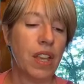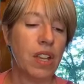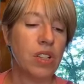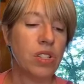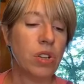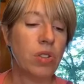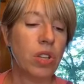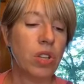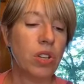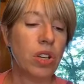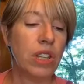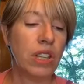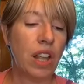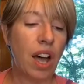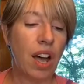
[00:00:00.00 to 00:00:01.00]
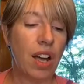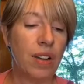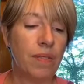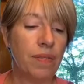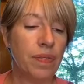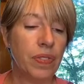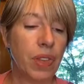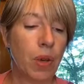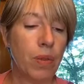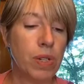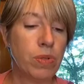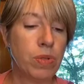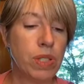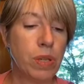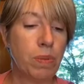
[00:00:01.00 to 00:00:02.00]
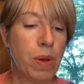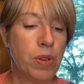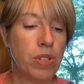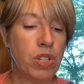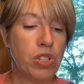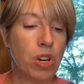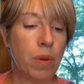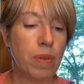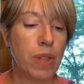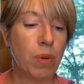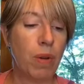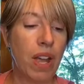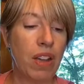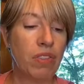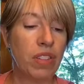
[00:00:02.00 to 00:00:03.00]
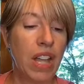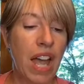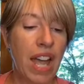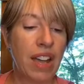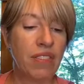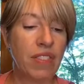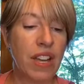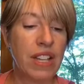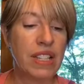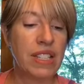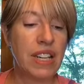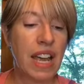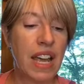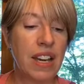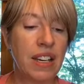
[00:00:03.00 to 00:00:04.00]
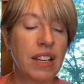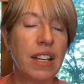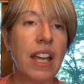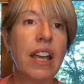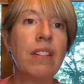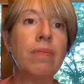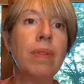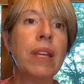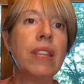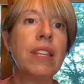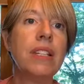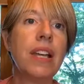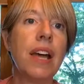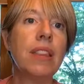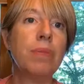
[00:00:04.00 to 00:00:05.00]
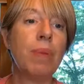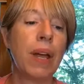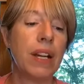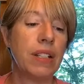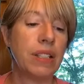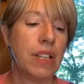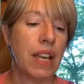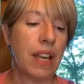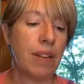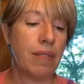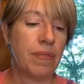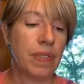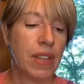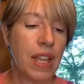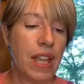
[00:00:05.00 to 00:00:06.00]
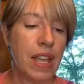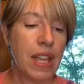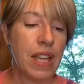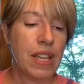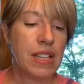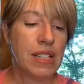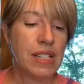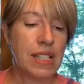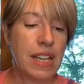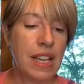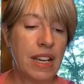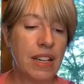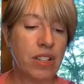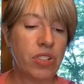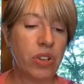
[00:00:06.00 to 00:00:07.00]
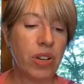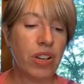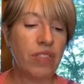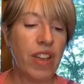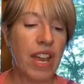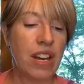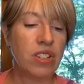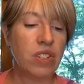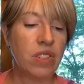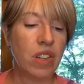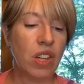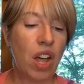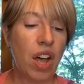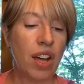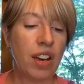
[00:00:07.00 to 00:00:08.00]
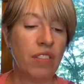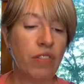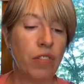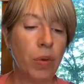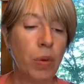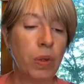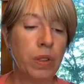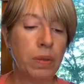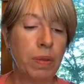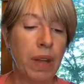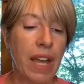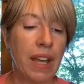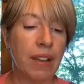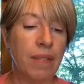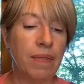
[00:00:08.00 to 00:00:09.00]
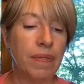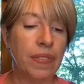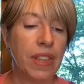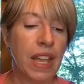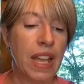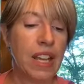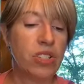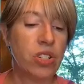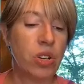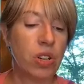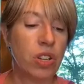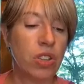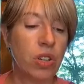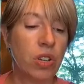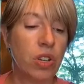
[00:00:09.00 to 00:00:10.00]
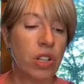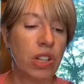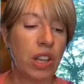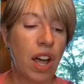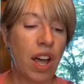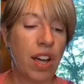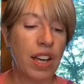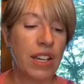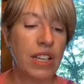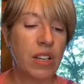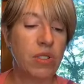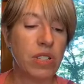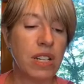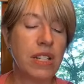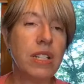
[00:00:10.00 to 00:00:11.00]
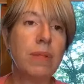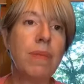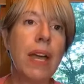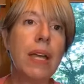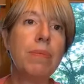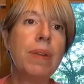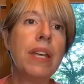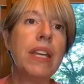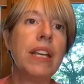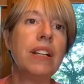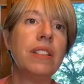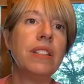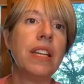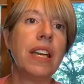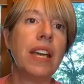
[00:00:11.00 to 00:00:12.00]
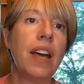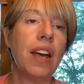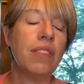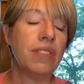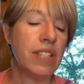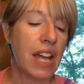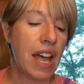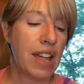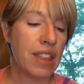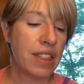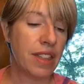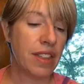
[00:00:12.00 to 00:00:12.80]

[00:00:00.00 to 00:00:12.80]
So the good law, which was supposed to show me the way of life, instead gave me the death penalty. Sin took advantage of the law and fooled me. It took the good law and used it to make me guilty of death.